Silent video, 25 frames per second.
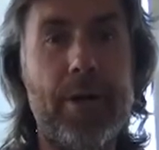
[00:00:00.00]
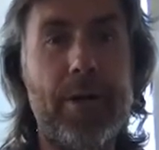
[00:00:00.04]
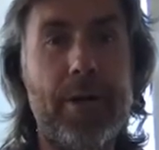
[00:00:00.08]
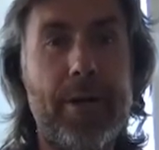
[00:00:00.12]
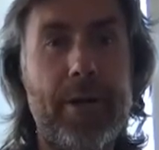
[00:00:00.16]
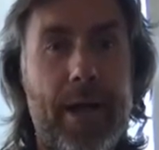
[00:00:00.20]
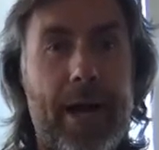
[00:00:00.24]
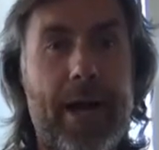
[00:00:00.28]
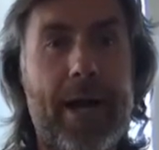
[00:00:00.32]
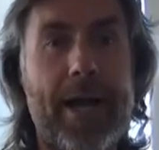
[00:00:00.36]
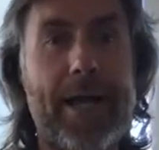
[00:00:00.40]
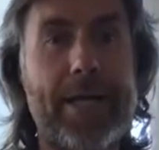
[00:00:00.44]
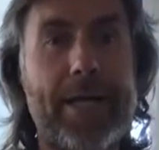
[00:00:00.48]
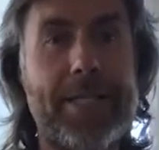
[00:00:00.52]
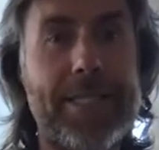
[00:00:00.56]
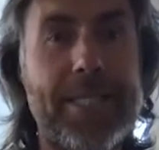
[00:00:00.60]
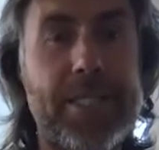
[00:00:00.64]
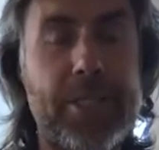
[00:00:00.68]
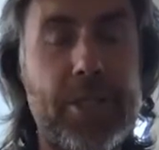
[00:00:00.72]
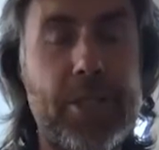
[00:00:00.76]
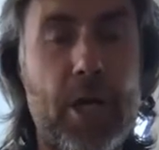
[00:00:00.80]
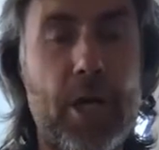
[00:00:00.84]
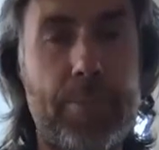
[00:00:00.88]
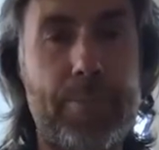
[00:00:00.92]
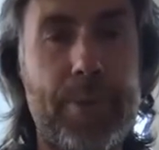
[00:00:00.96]
I actually
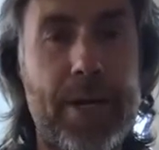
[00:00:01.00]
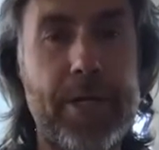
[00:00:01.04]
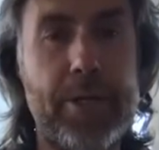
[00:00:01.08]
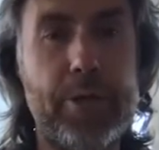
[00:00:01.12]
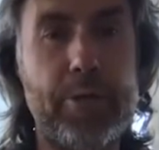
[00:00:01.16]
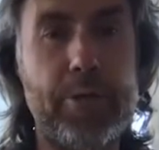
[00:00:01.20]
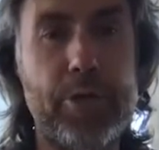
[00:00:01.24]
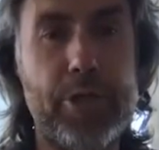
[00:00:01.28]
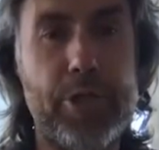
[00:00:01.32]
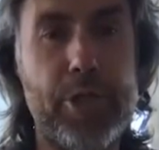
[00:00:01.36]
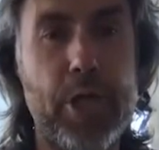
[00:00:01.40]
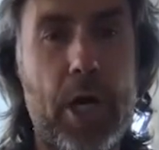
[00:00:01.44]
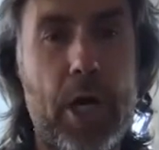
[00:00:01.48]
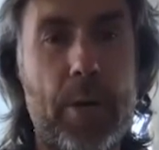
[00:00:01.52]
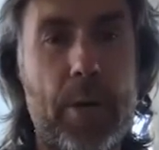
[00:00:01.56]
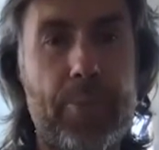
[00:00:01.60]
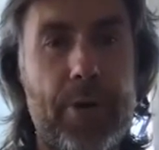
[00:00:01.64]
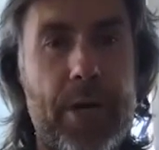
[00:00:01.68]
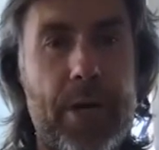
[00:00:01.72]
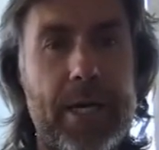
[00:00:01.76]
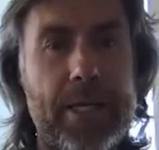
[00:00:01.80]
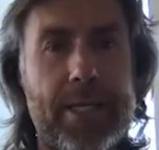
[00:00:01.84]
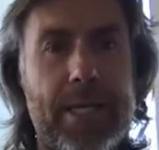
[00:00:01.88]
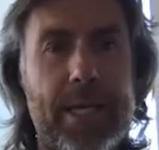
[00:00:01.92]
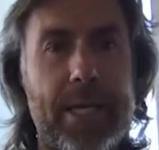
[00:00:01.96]
start my new job,
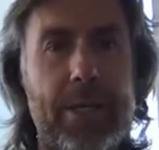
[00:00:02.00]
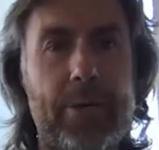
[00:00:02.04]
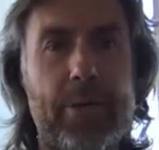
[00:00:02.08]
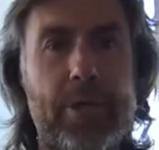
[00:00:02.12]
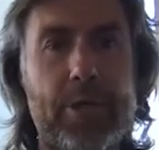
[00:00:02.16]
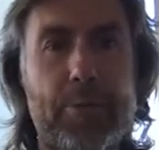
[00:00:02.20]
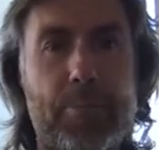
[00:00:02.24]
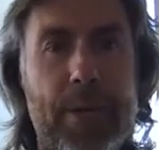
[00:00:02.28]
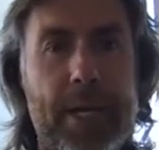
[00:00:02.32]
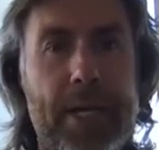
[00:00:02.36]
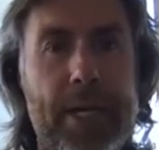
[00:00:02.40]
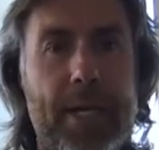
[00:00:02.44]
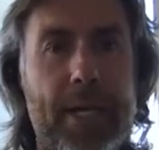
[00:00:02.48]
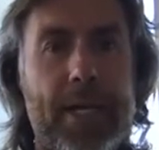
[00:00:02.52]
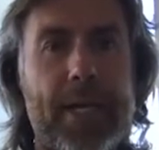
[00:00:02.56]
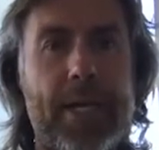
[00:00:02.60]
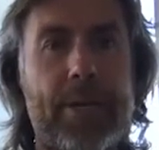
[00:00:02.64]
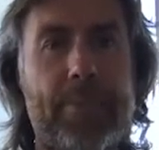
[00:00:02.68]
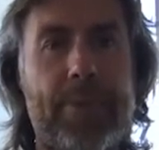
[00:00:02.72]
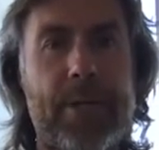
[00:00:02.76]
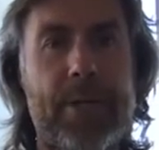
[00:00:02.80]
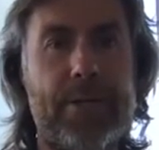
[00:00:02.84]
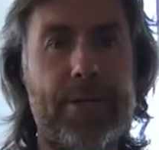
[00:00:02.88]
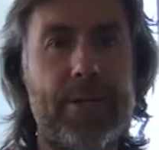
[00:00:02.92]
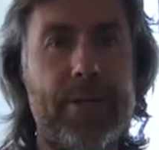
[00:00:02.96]
right? Can you explain a little
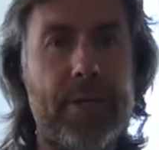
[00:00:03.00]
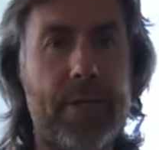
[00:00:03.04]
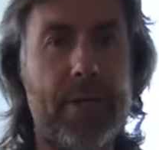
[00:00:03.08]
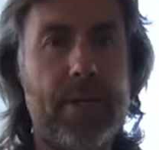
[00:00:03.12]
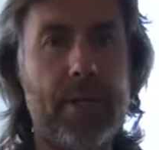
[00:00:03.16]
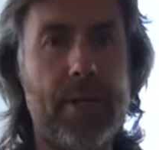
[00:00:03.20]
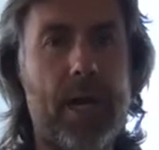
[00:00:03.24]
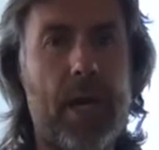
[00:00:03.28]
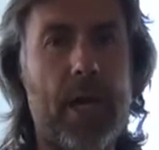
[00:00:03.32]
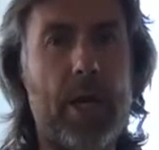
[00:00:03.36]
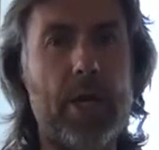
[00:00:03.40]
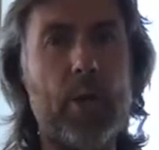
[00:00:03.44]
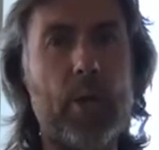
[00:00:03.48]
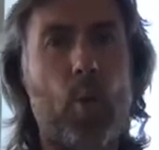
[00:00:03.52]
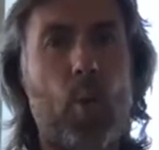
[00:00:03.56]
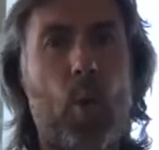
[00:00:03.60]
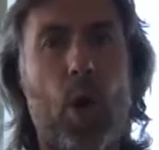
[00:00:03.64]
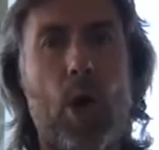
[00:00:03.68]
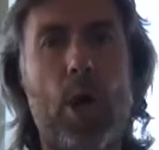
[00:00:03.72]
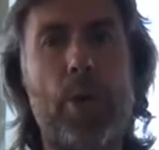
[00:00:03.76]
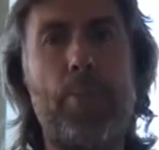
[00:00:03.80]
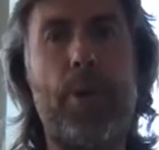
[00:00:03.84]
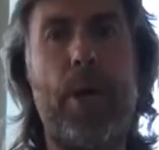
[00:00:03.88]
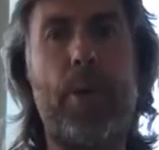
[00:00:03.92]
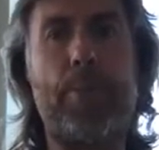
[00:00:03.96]
bit how the
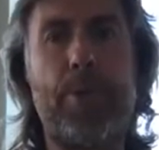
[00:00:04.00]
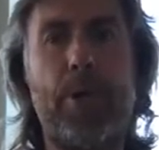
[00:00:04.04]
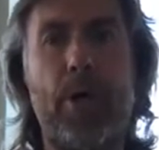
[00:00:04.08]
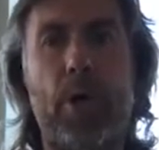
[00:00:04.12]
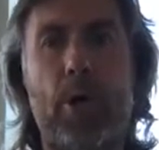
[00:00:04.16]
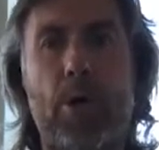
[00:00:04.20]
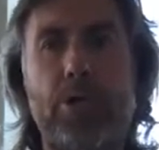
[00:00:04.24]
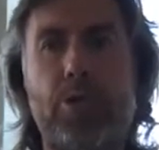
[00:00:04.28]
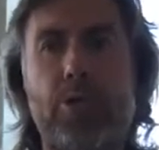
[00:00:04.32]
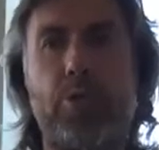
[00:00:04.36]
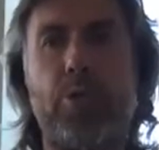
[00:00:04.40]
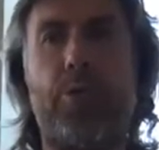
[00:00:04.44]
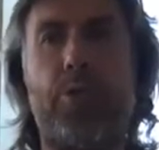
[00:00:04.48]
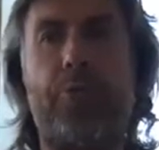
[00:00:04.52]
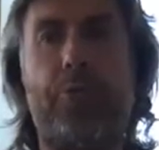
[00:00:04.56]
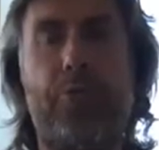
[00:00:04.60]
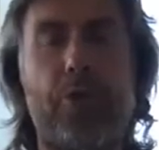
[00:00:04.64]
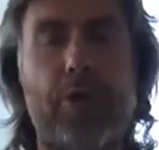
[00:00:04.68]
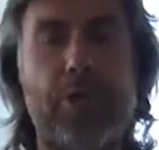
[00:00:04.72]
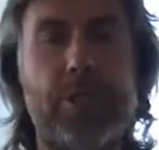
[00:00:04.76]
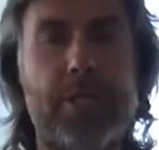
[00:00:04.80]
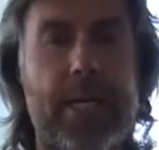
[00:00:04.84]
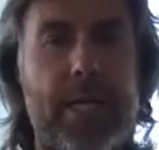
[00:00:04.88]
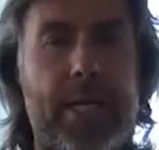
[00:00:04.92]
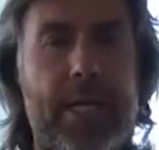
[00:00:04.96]
warm up goes to the
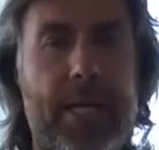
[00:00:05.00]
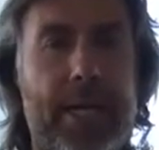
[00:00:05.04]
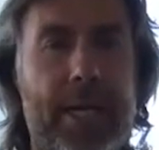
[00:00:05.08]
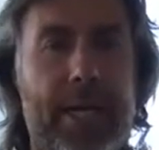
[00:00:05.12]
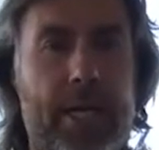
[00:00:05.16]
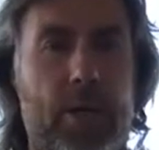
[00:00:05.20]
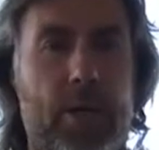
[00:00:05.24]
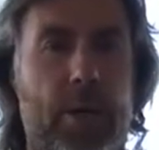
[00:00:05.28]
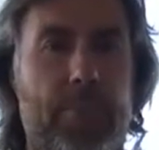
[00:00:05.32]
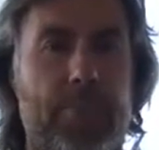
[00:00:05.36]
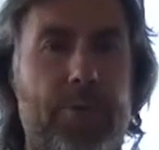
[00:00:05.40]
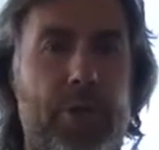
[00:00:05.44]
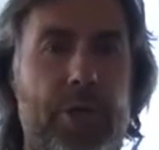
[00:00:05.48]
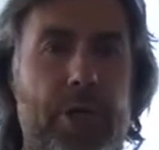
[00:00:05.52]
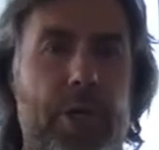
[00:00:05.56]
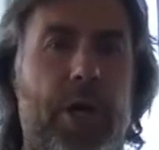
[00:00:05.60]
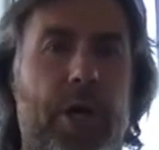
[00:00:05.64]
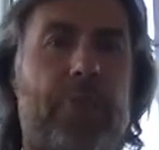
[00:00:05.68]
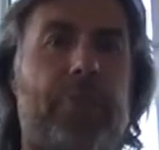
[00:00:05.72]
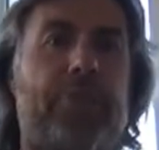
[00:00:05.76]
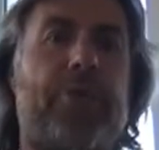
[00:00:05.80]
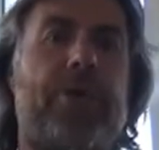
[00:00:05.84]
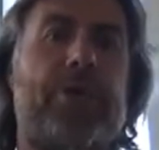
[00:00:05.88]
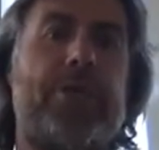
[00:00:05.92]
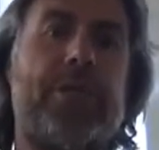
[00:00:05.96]
first day that I come to the
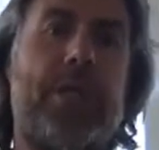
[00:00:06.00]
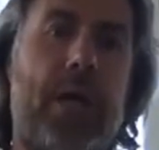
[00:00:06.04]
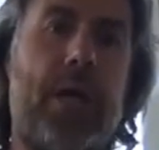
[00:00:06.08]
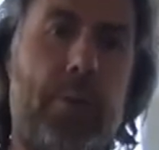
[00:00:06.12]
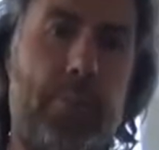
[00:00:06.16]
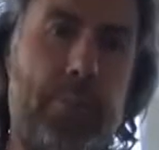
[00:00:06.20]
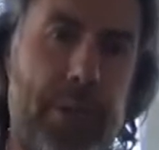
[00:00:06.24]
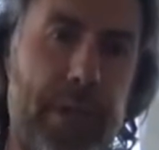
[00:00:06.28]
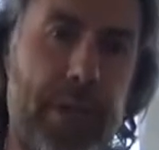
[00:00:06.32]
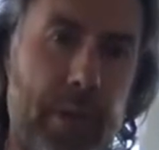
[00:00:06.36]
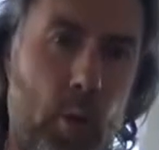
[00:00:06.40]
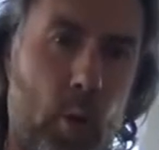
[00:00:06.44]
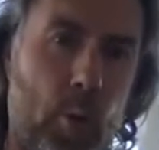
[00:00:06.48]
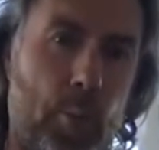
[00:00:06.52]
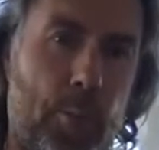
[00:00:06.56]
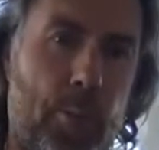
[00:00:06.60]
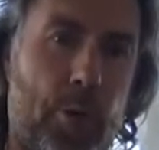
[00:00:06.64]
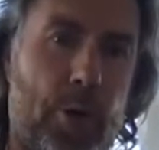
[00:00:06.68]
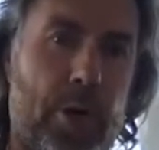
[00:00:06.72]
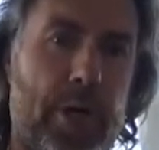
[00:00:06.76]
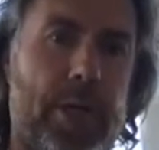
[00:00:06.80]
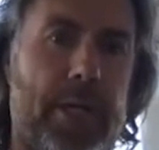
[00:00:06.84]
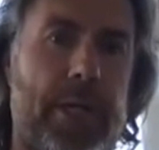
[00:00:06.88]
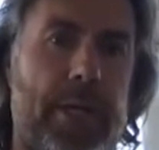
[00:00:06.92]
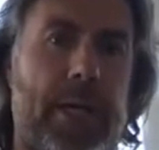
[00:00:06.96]
office, how I'm being
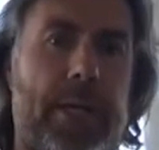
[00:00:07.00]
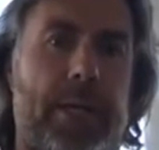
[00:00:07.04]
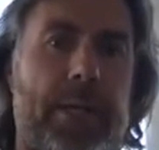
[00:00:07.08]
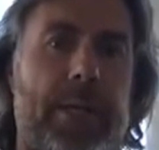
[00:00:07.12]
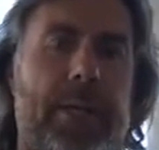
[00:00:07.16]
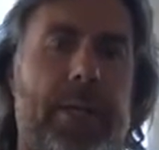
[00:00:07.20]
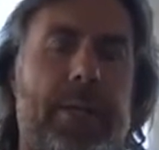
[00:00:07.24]
onboarded then?